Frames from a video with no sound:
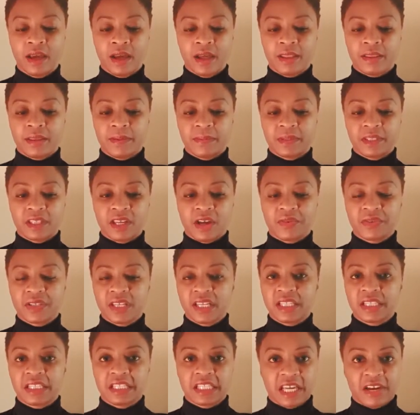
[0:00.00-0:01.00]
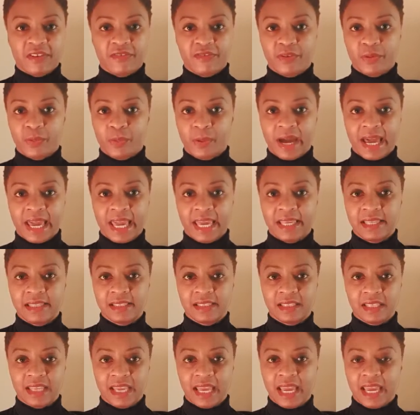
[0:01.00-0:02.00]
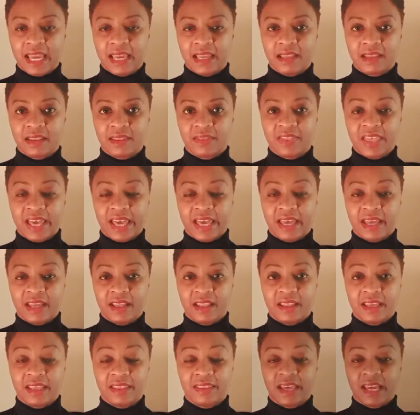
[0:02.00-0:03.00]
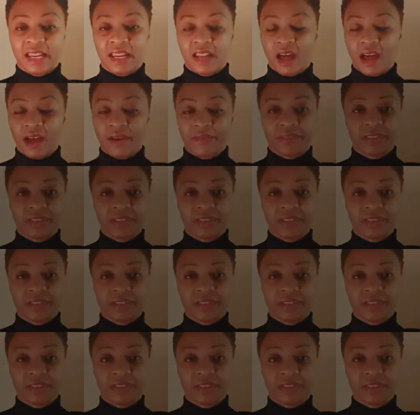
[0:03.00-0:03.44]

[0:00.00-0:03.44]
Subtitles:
themselves in different ways in their lives,